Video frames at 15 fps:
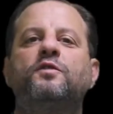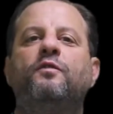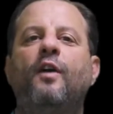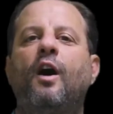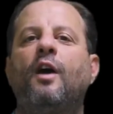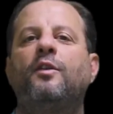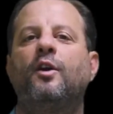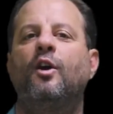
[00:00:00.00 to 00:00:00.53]

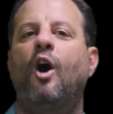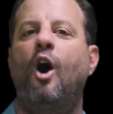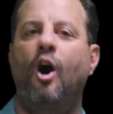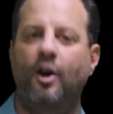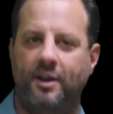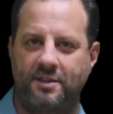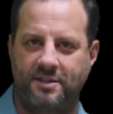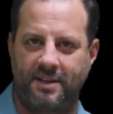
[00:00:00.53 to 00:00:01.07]
Father
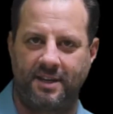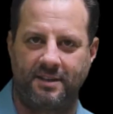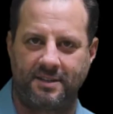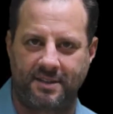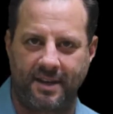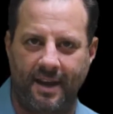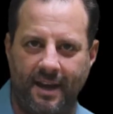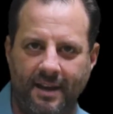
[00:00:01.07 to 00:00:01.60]
Augustine
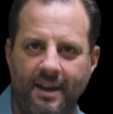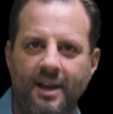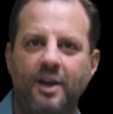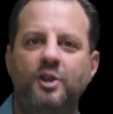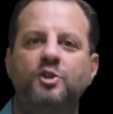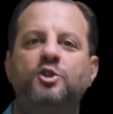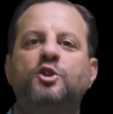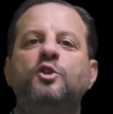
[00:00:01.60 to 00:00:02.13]
said,
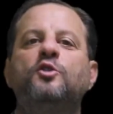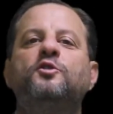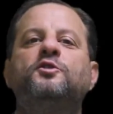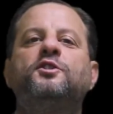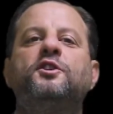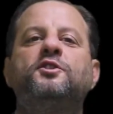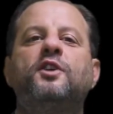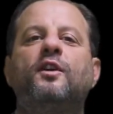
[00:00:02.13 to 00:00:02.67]
"Jews
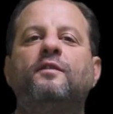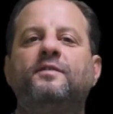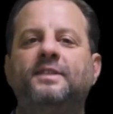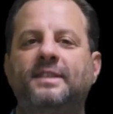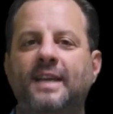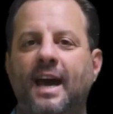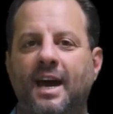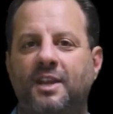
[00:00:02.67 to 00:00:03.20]

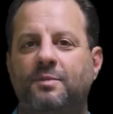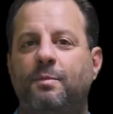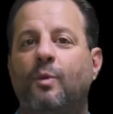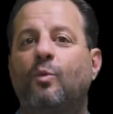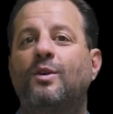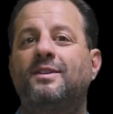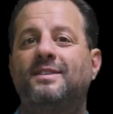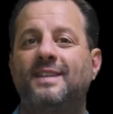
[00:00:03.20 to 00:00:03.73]
deserved death, but
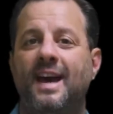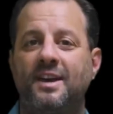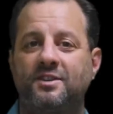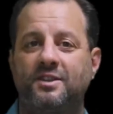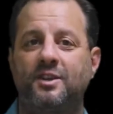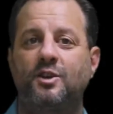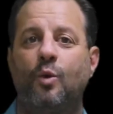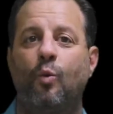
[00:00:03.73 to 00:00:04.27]
were
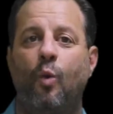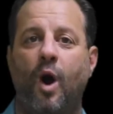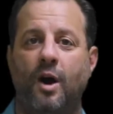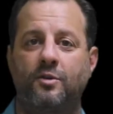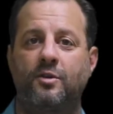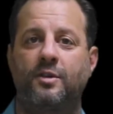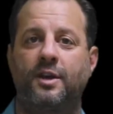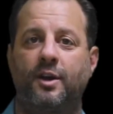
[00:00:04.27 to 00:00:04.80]
destined to
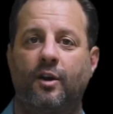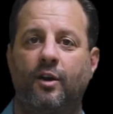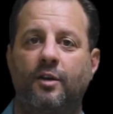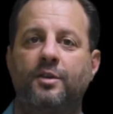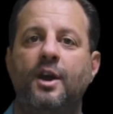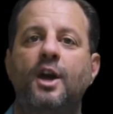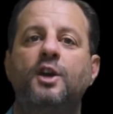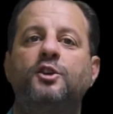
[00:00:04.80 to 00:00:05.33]
wander the
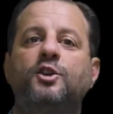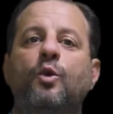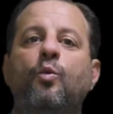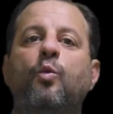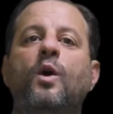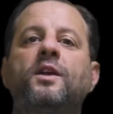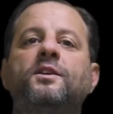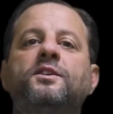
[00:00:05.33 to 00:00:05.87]
earth to
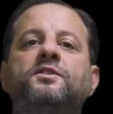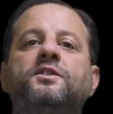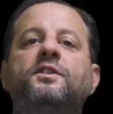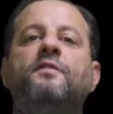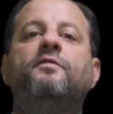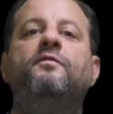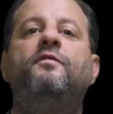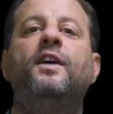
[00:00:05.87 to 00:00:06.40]
witness
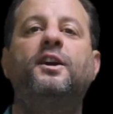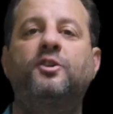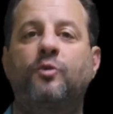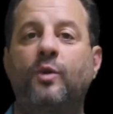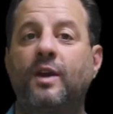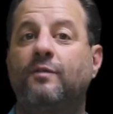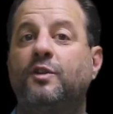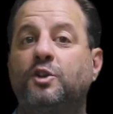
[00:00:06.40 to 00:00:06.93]
the
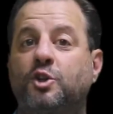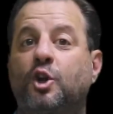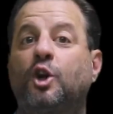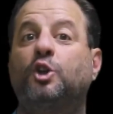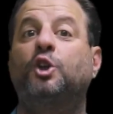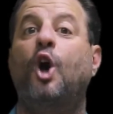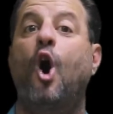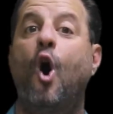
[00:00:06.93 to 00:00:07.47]
victory of the
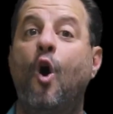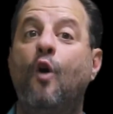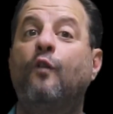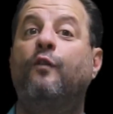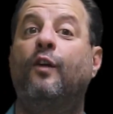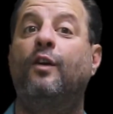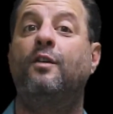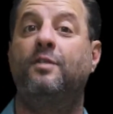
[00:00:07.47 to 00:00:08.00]
church
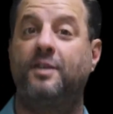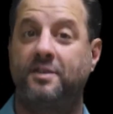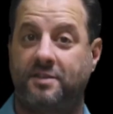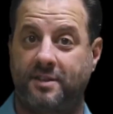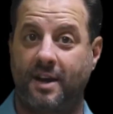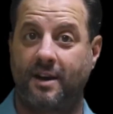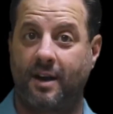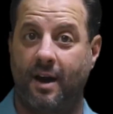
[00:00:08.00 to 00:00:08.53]
over the
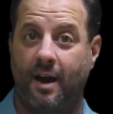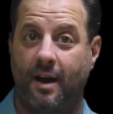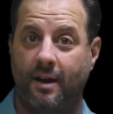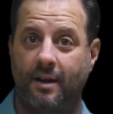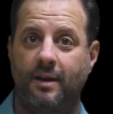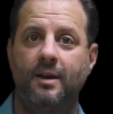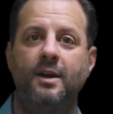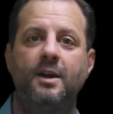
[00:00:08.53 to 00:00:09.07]
synagogue."